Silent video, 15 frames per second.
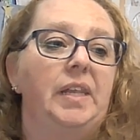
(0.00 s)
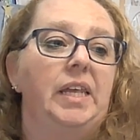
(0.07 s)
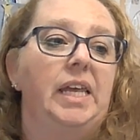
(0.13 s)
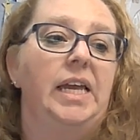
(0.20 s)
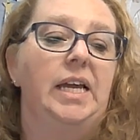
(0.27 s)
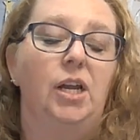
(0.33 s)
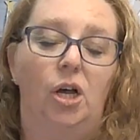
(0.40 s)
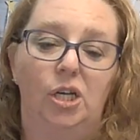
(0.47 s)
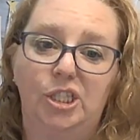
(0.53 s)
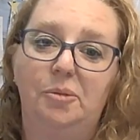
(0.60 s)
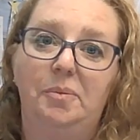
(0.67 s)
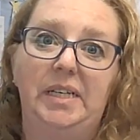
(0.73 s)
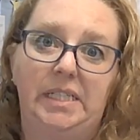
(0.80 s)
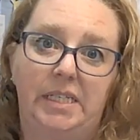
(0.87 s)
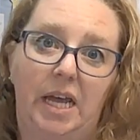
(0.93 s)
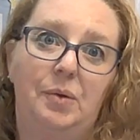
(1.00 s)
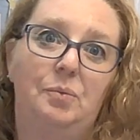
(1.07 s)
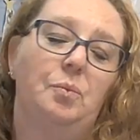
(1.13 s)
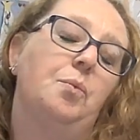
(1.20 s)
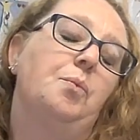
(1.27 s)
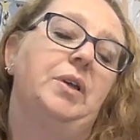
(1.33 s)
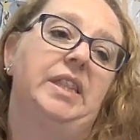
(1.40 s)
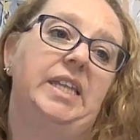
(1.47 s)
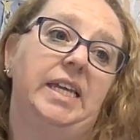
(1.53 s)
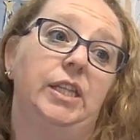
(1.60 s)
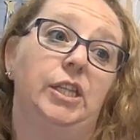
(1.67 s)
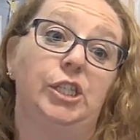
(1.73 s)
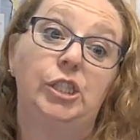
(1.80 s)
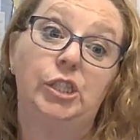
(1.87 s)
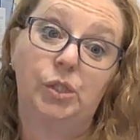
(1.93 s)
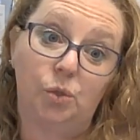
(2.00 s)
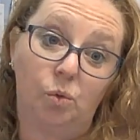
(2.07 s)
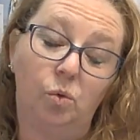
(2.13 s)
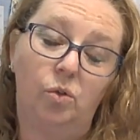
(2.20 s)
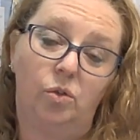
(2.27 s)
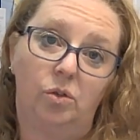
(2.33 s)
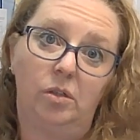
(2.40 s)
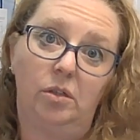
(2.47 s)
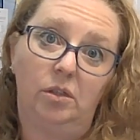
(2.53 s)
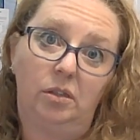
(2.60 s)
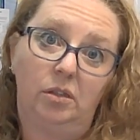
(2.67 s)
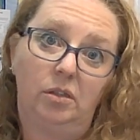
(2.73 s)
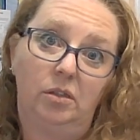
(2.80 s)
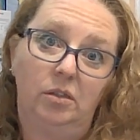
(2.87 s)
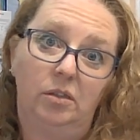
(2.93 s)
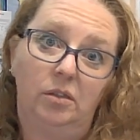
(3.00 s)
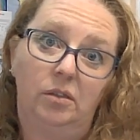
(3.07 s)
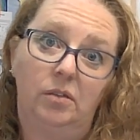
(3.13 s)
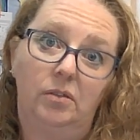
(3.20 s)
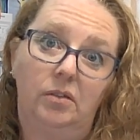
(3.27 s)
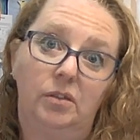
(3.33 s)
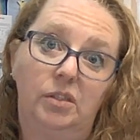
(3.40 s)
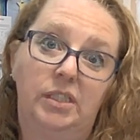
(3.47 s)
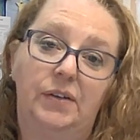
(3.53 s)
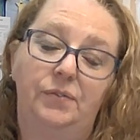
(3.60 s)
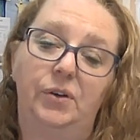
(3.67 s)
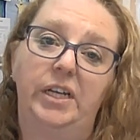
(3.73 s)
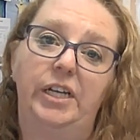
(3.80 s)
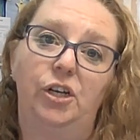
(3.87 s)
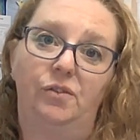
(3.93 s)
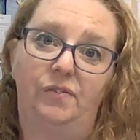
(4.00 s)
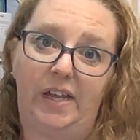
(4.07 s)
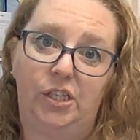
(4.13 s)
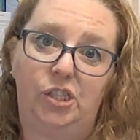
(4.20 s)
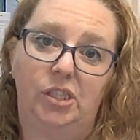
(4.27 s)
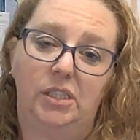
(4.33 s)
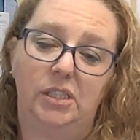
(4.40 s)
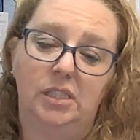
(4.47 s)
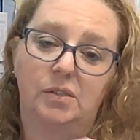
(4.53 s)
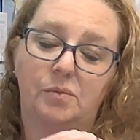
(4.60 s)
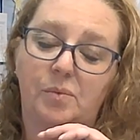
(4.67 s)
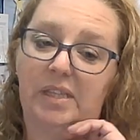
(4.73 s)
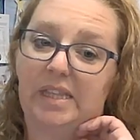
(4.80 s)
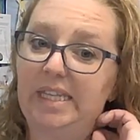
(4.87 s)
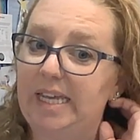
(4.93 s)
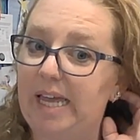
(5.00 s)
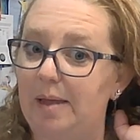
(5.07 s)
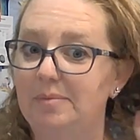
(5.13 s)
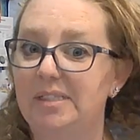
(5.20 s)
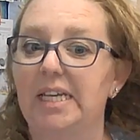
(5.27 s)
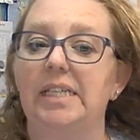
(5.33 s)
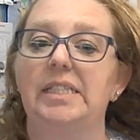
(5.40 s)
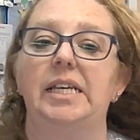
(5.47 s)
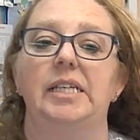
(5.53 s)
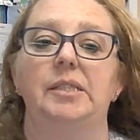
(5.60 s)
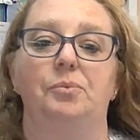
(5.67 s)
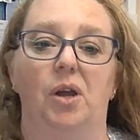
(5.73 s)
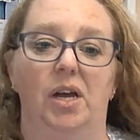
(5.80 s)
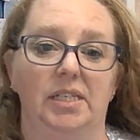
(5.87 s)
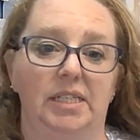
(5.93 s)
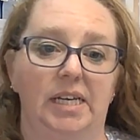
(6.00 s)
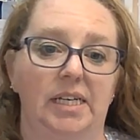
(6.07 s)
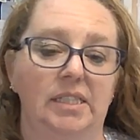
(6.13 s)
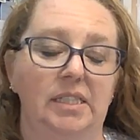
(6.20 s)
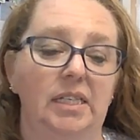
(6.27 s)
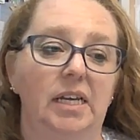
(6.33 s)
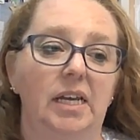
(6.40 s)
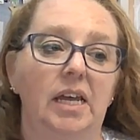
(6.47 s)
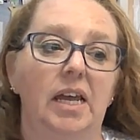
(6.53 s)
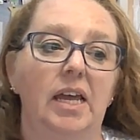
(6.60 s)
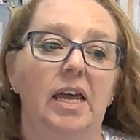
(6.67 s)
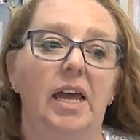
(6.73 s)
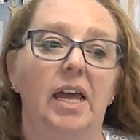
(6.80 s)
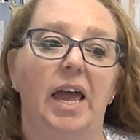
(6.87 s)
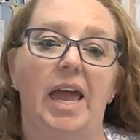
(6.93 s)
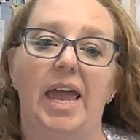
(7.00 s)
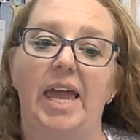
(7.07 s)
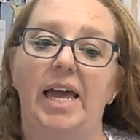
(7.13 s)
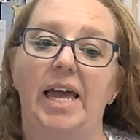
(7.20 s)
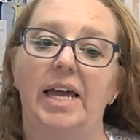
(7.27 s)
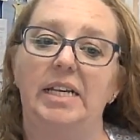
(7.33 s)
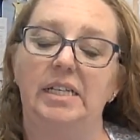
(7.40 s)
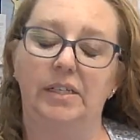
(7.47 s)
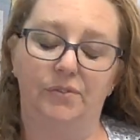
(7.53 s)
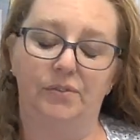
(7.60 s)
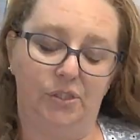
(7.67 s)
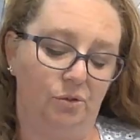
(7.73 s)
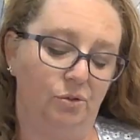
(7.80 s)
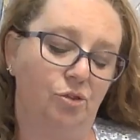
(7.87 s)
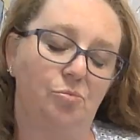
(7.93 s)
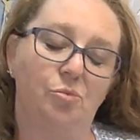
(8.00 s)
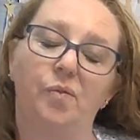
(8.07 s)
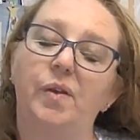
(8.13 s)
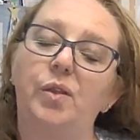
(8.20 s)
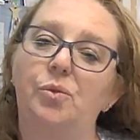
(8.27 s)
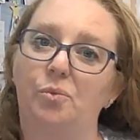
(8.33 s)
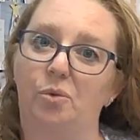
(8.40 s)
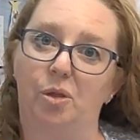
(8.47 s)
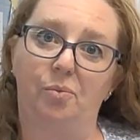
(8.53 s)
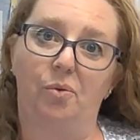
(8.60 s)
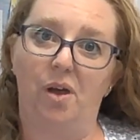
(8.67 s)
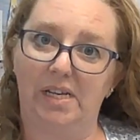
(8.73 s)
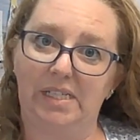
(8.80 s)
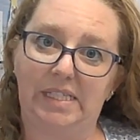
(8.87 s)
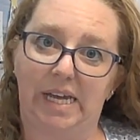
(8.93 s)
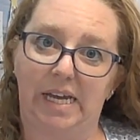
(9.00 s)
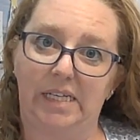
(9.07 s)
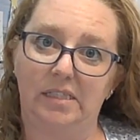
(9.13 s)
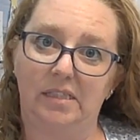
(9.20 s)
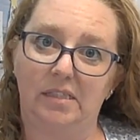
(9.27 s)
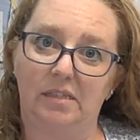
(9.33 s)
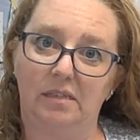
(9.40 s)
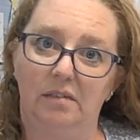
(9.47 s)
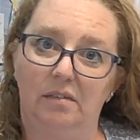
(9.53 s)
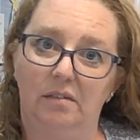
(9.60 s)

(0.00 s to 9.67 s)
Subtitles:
It can also be done within the school, different interventions with the MTSS process. And if students are moving through the process